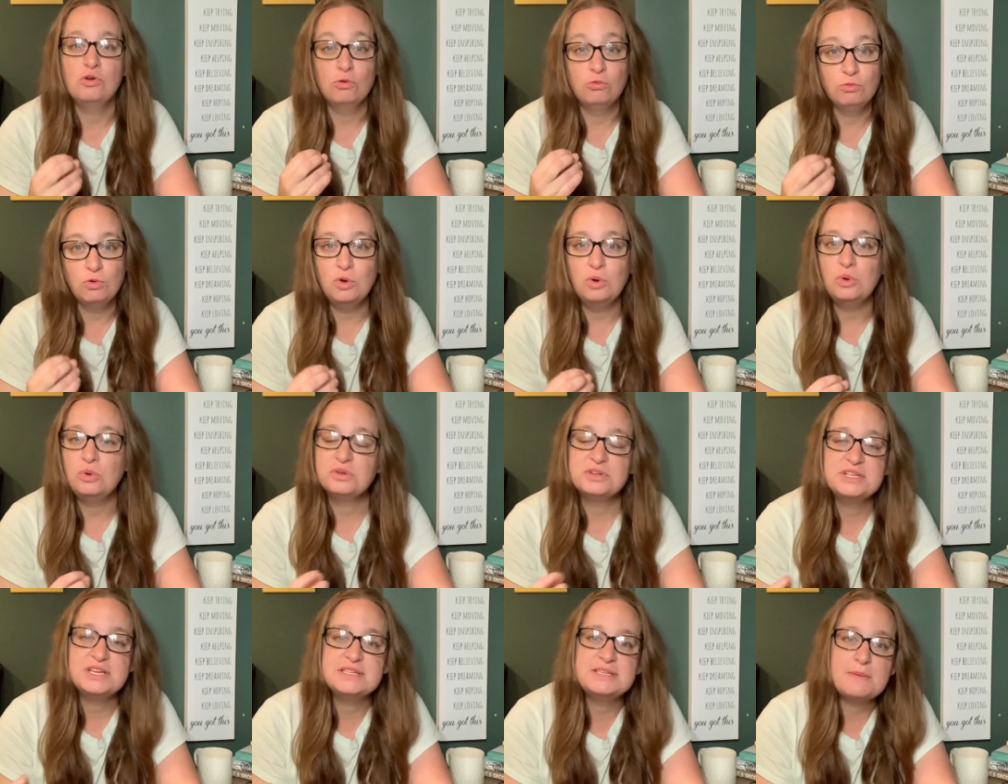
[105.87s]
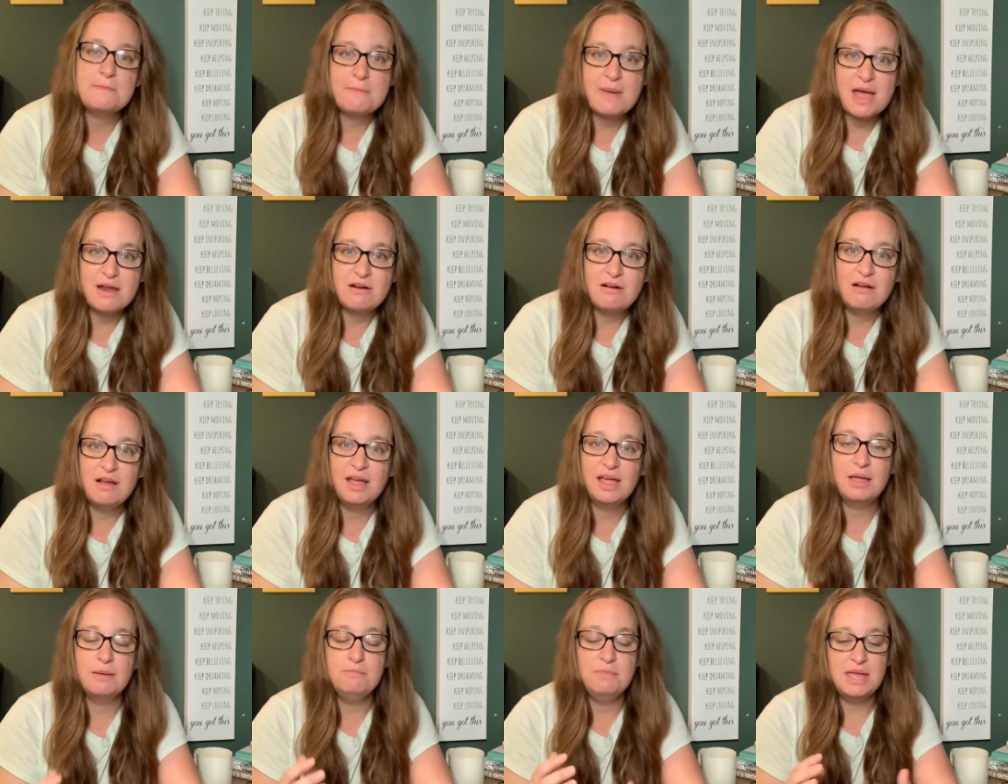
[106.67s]
rule doesn't matter. It
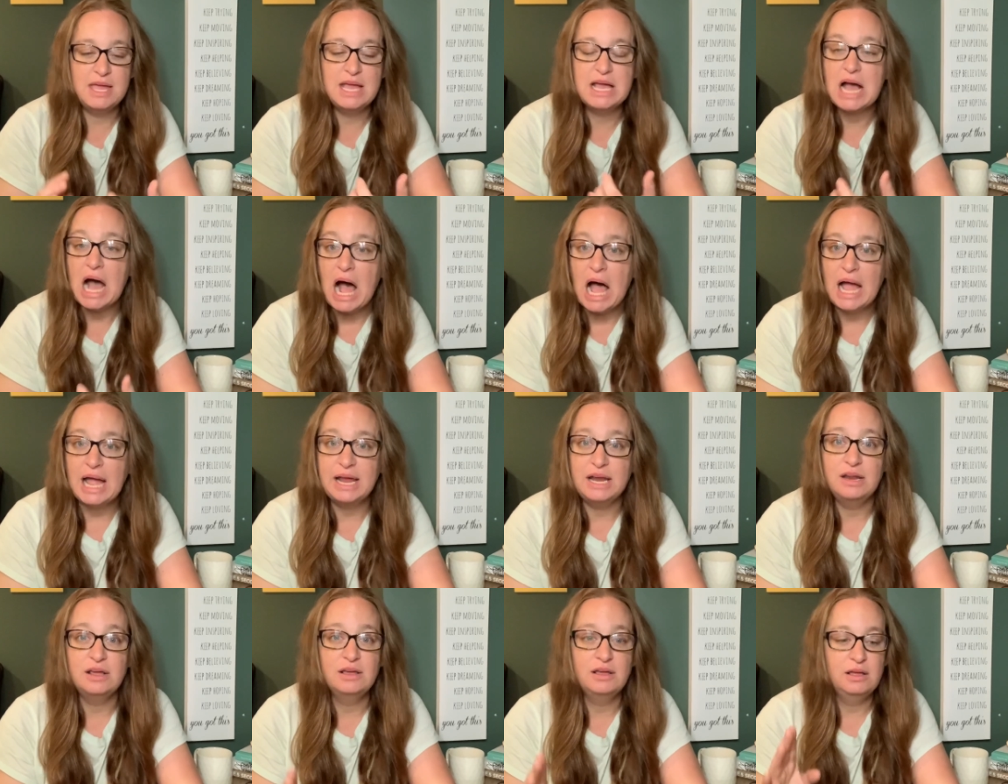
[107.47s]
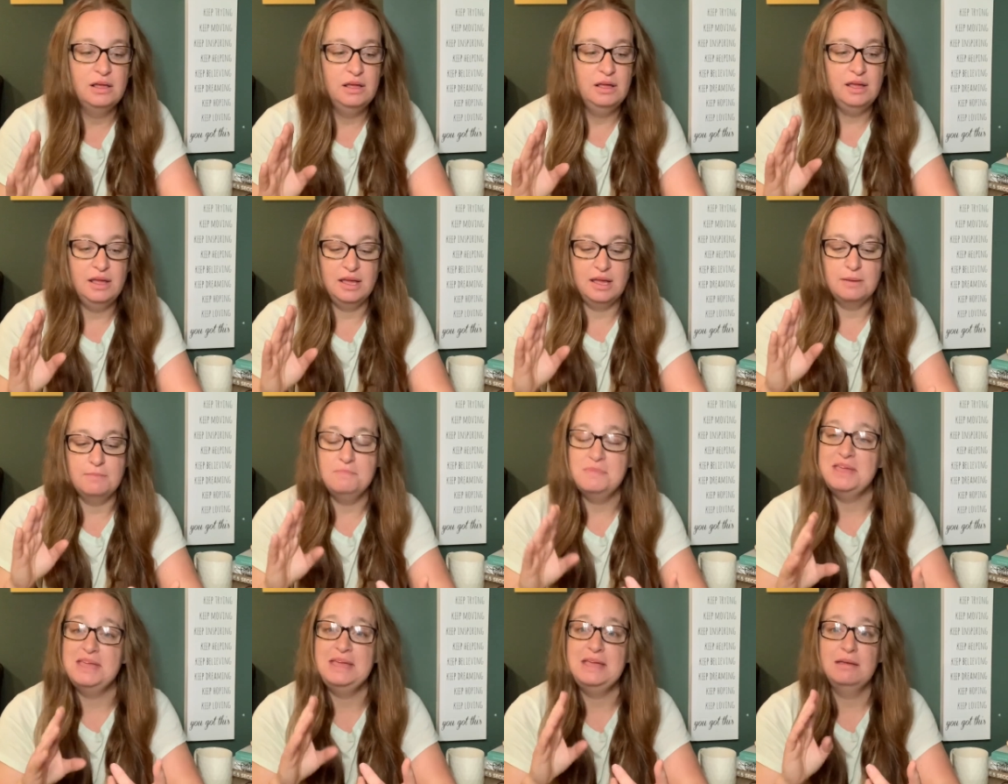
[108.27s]
can be guide, it can
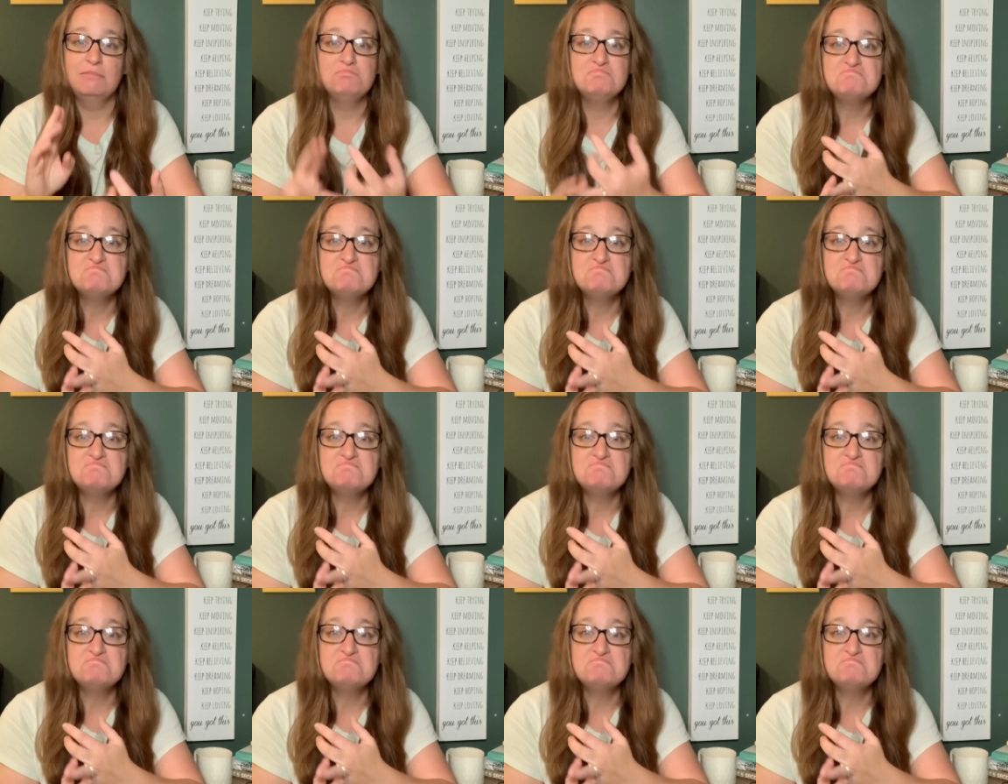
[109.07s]
be